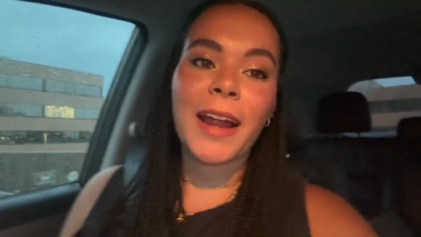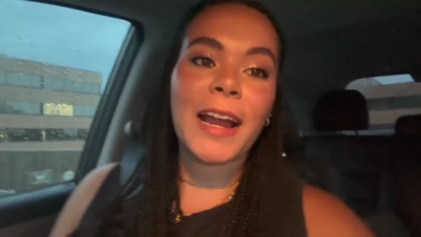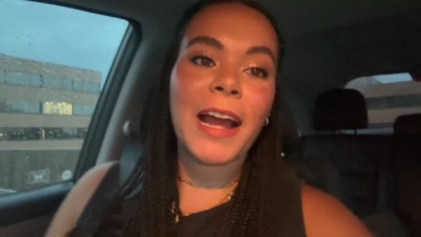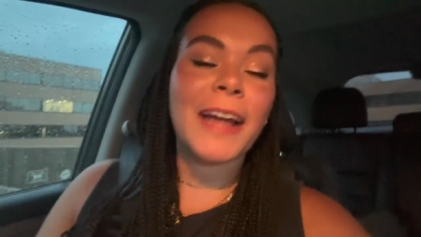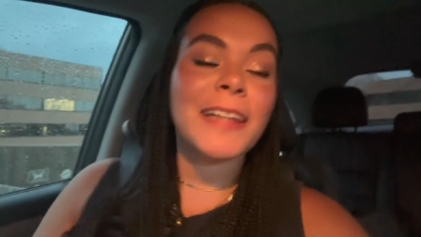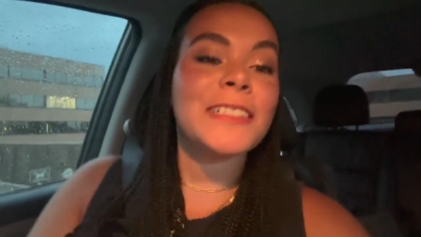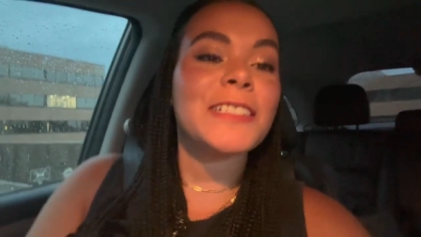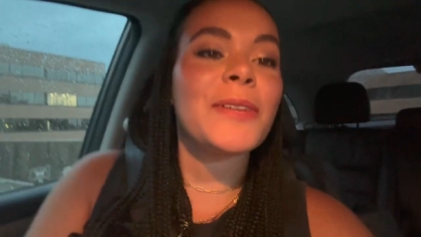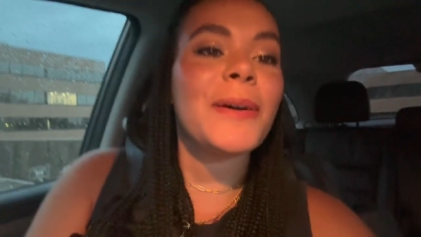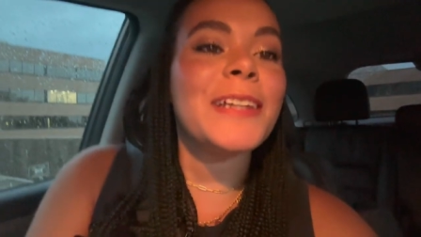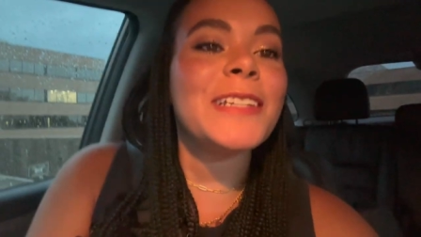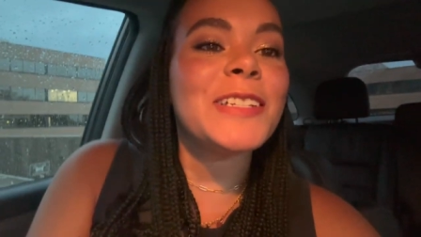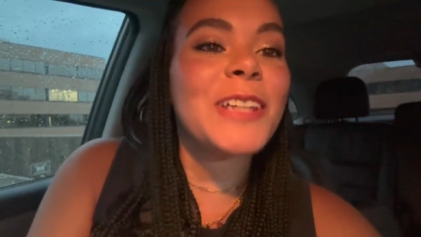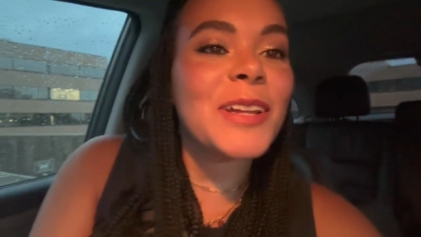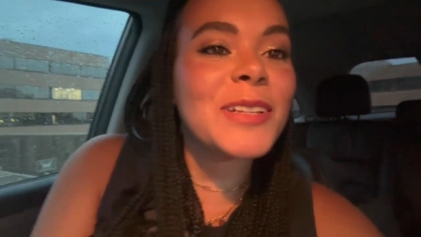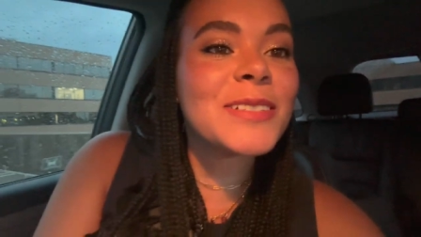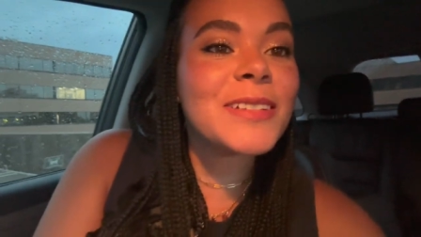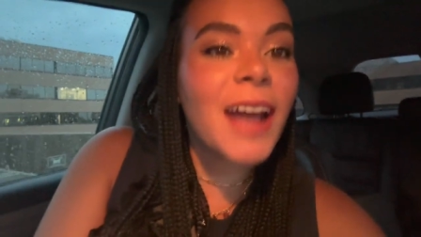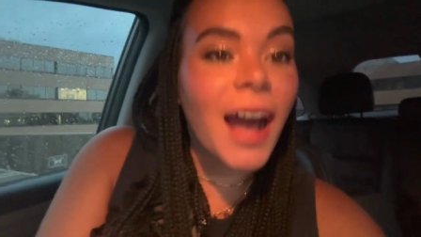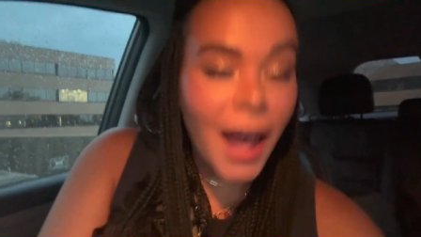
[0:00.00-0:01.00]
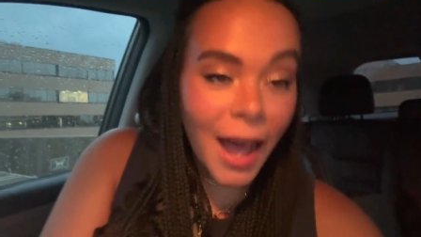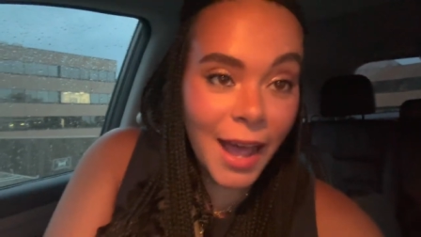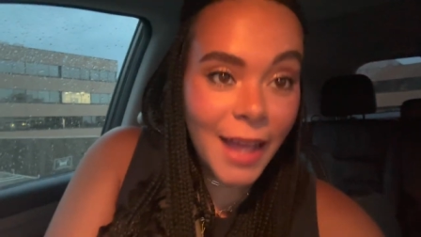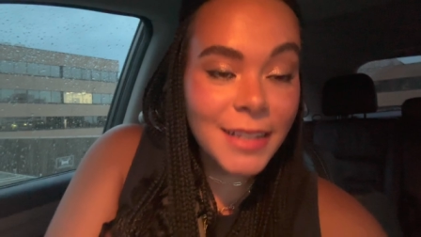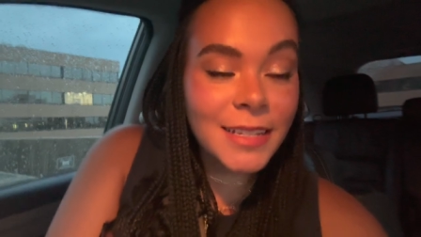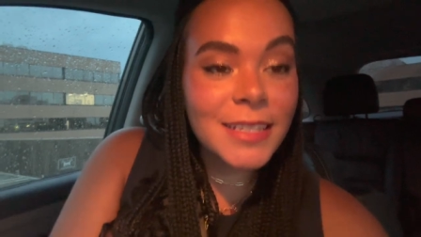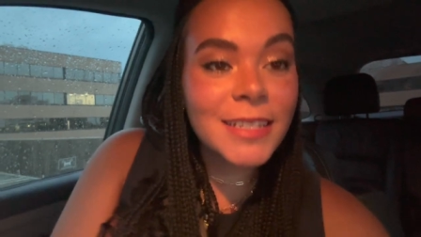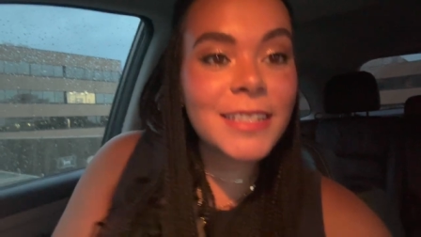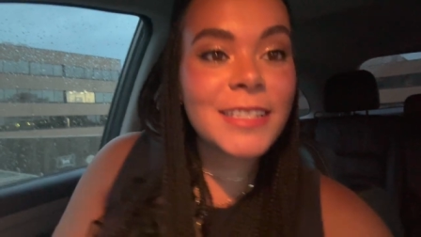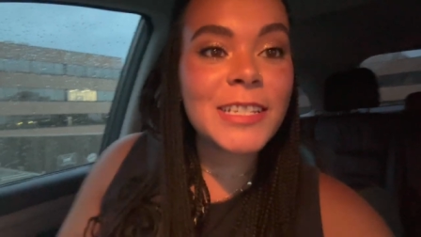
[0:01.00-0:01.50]
guys, so I just
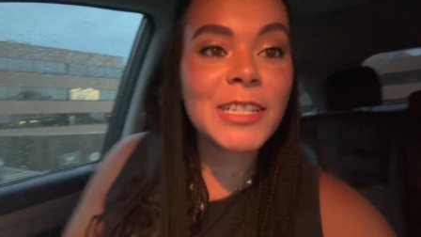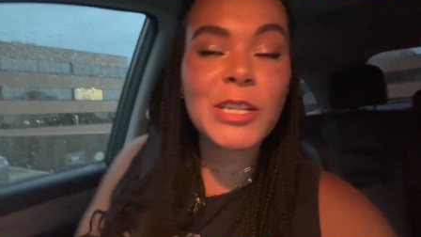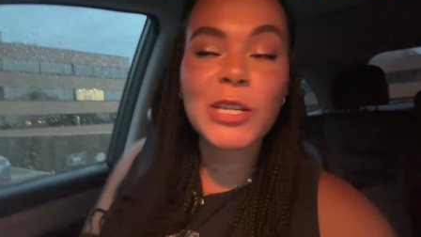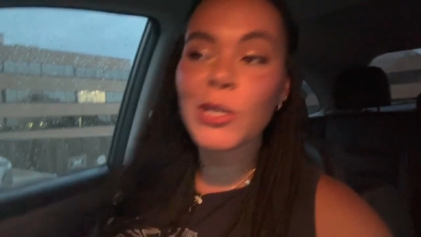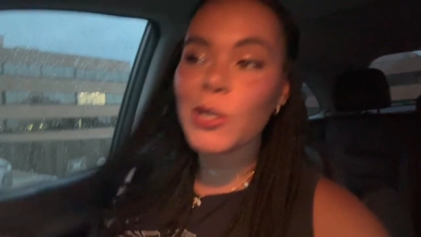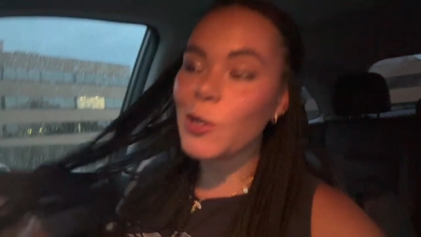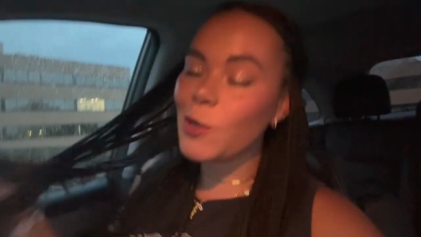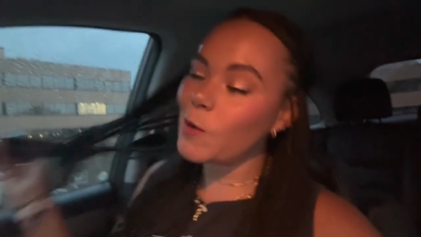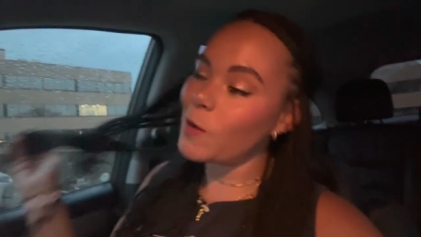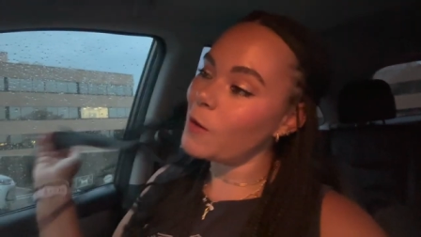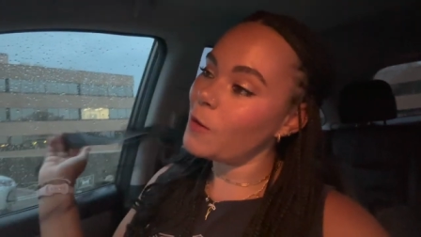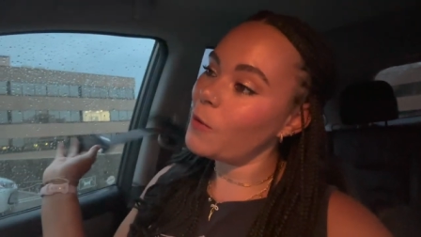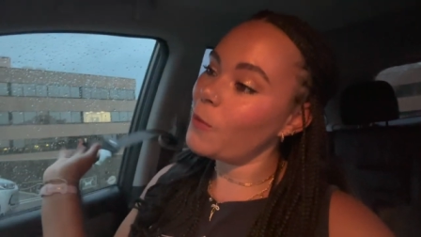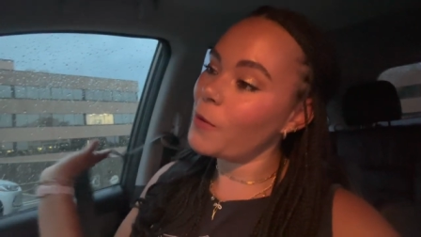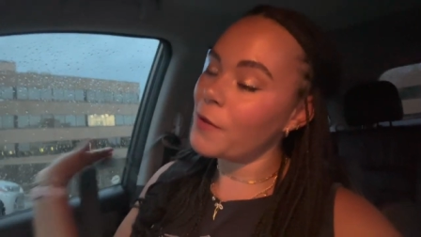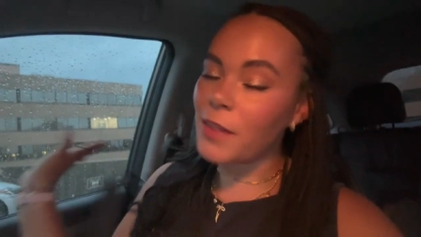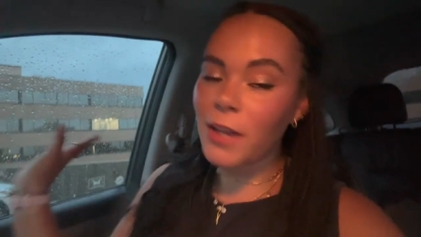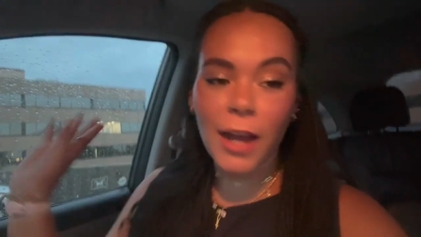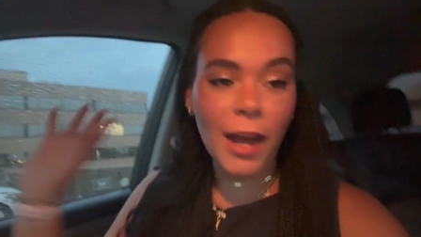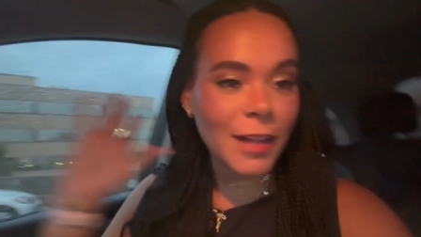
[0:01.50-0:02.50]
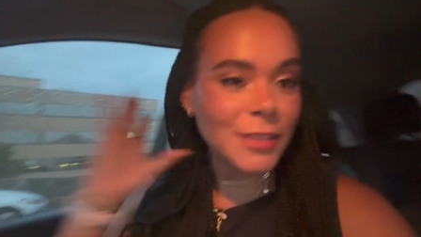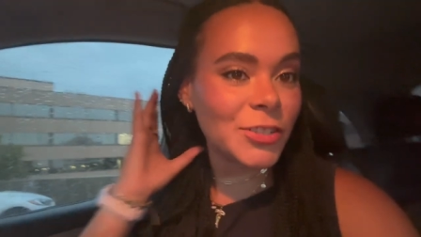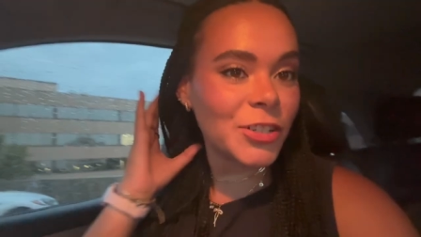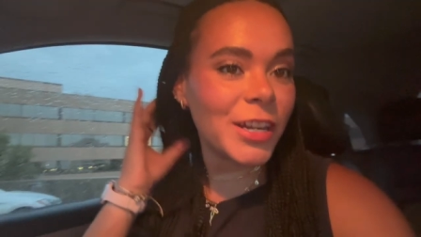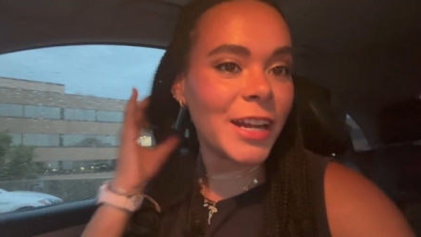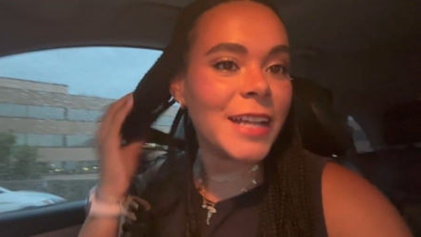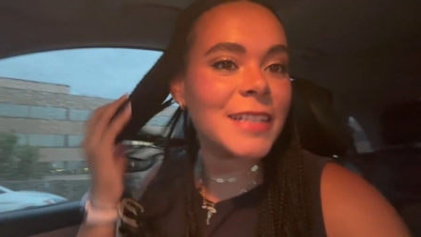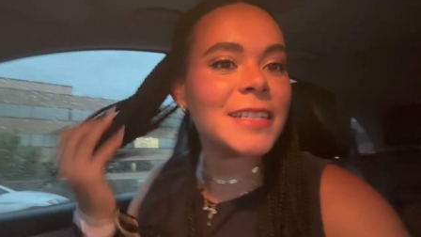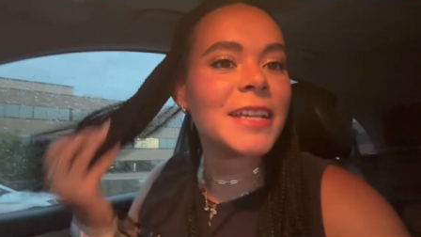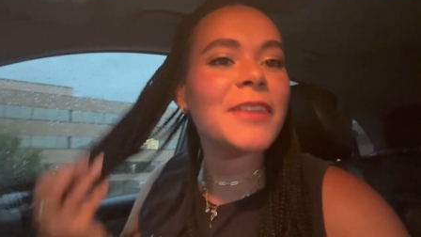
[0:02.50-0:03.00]
got to where the concert is,